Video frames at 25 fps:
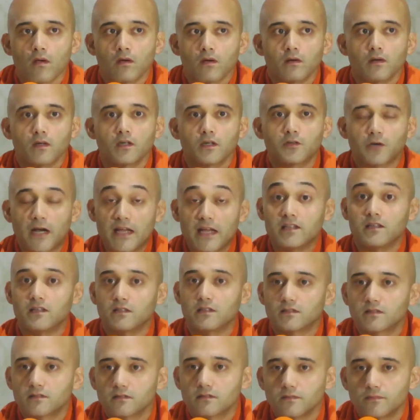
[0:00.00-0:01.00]

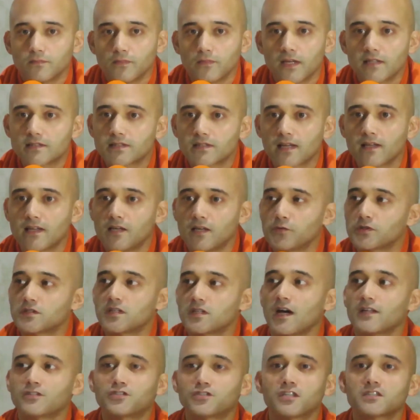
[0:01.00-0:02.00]
greatness is that he was
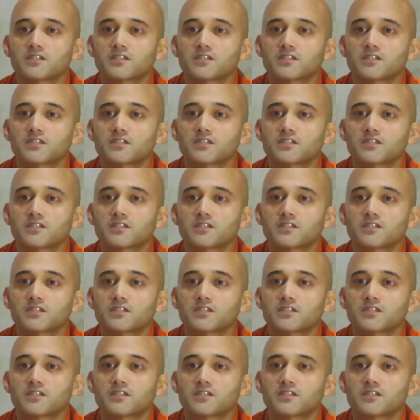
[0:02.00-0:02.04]
not just a